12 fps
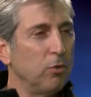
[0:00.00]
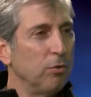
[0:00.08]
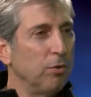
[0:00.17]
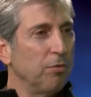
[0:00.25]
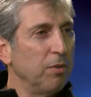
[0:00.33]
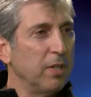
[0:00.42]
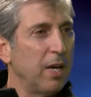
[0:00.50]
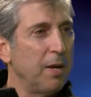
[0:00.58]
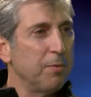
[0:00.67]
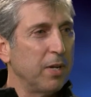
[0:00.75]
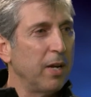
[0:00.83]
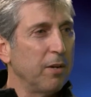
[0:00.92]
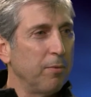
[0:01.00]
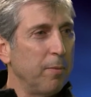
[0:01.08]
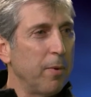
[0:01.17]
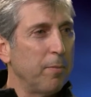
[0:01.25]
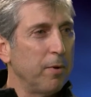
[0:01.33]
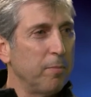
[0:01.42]
two or three times that I can
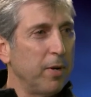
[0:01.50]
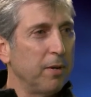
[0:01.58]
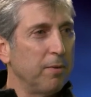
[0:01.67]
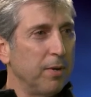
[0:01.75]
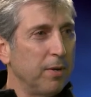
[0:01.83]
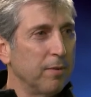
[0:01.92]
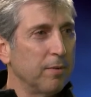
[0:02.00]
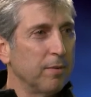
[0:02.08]
remember in my career.